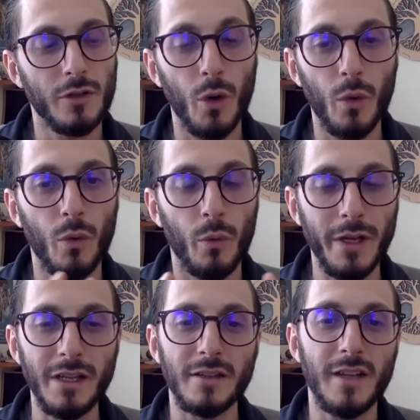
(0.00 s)
So
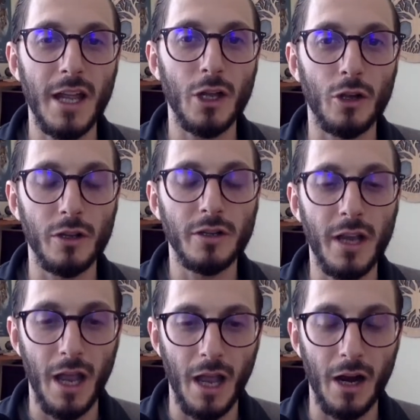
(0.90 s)
we need to take
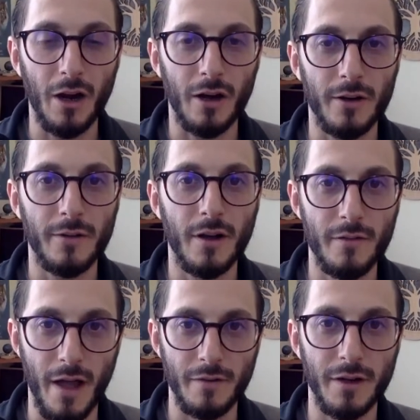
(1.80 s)
good care
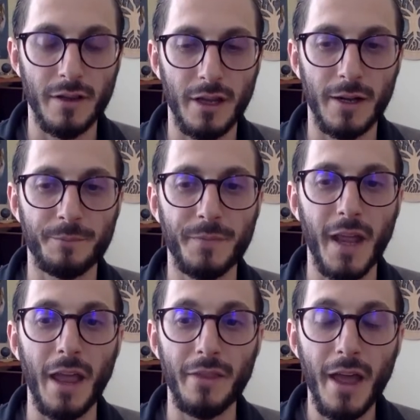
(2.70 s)
of everything,
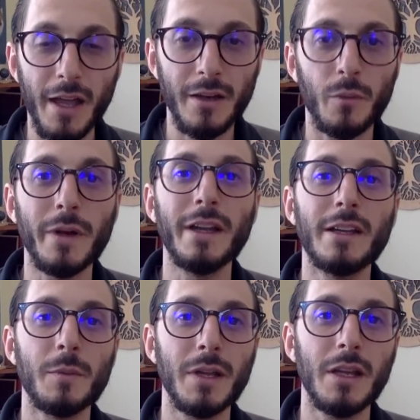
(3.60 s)
and then we
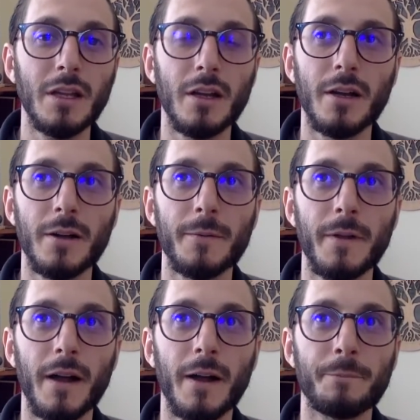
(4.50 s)
need to be
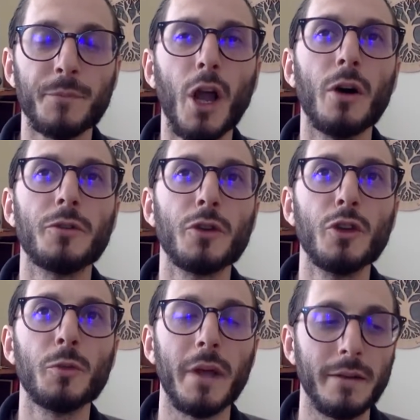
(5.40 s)

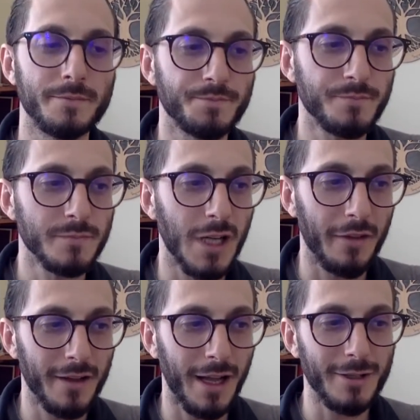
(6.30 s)
excuse me,
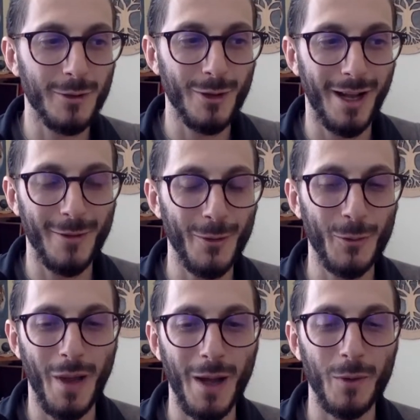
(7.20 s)
I think I just got
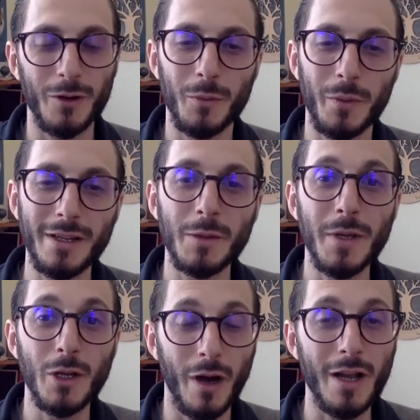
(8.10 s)
those backwards. We need to
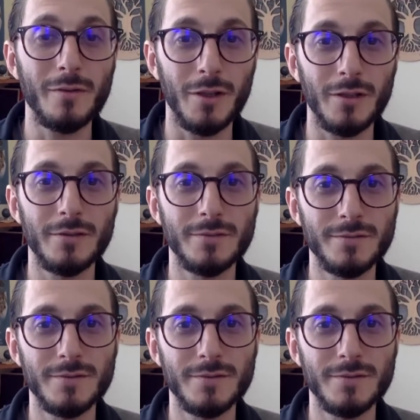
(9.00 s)
be grateful.